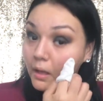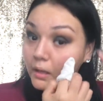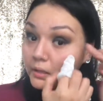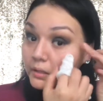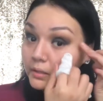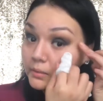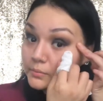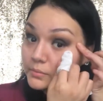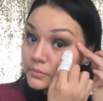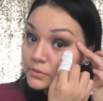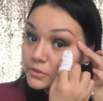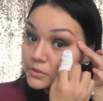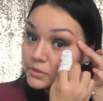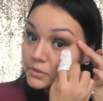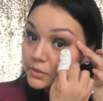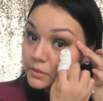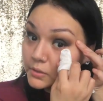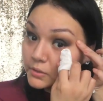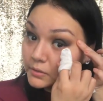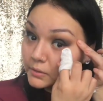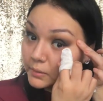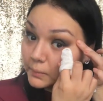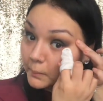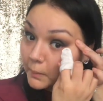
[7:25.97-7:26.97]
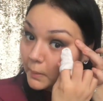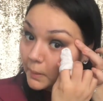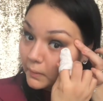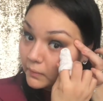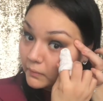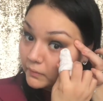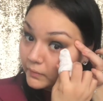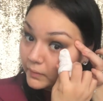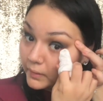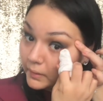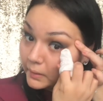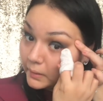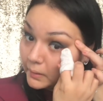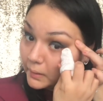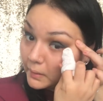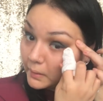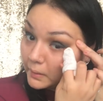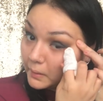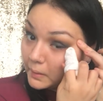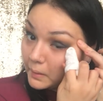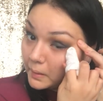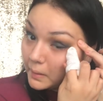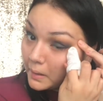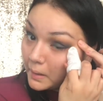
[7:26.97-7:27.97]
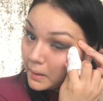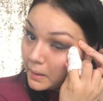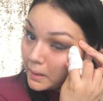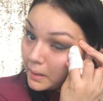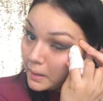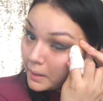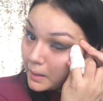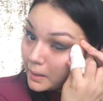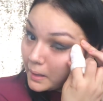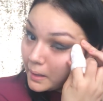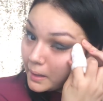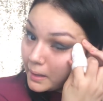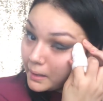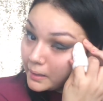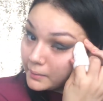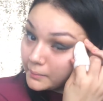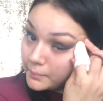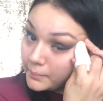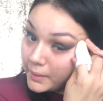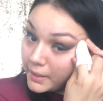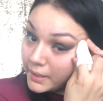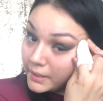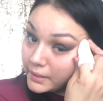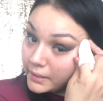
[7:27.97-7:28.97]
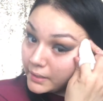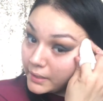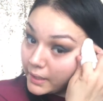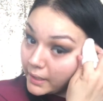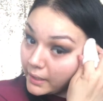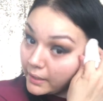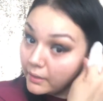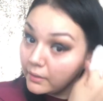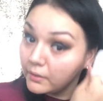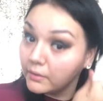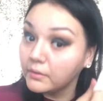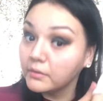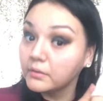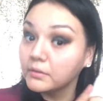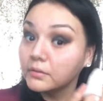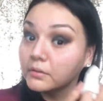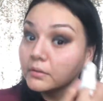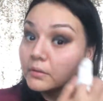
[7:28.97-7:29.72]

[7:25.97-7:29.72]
And I'm just using my finger and my nail.